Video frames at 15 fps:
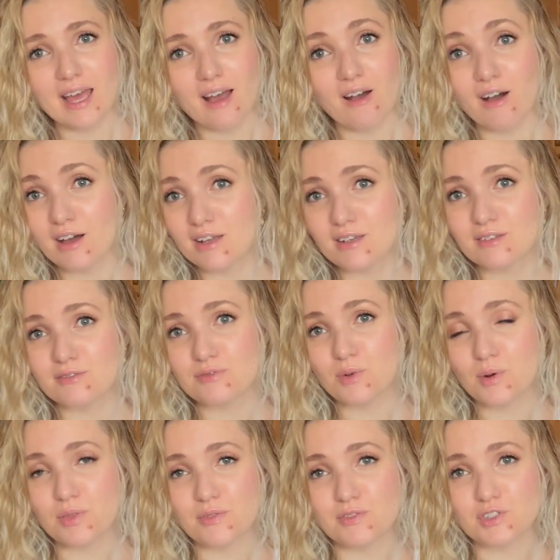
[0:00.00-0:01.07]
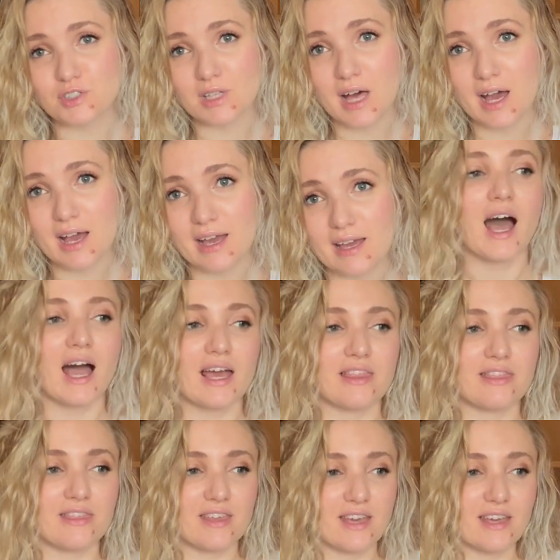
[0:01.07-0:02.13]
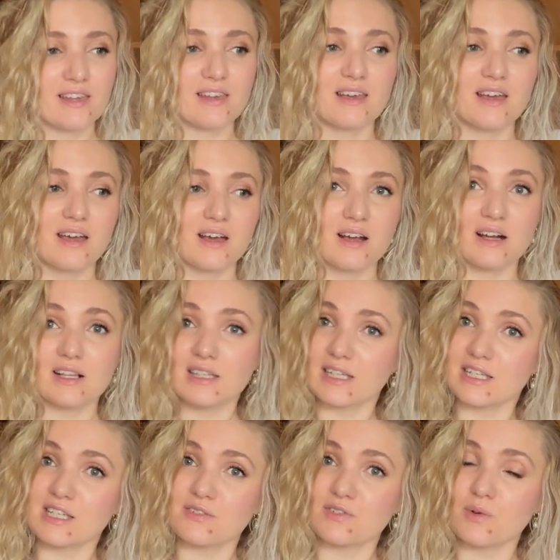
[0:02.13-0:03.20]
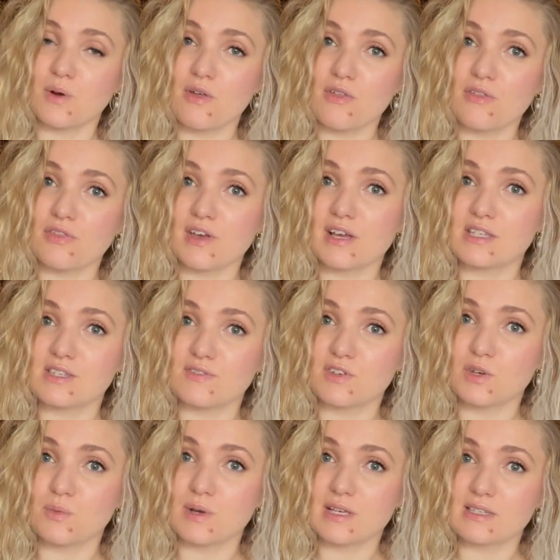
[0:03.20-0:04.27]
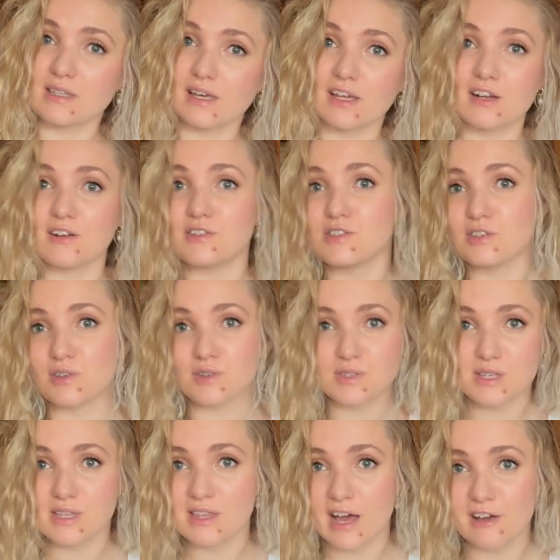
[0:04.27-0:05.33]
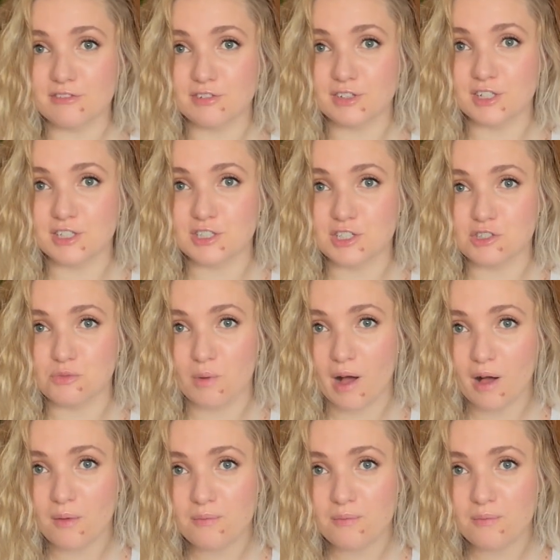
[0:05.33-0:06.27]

on 4th of July. I then cleaned a few other things a few weeks later, so you'll see that footage as well.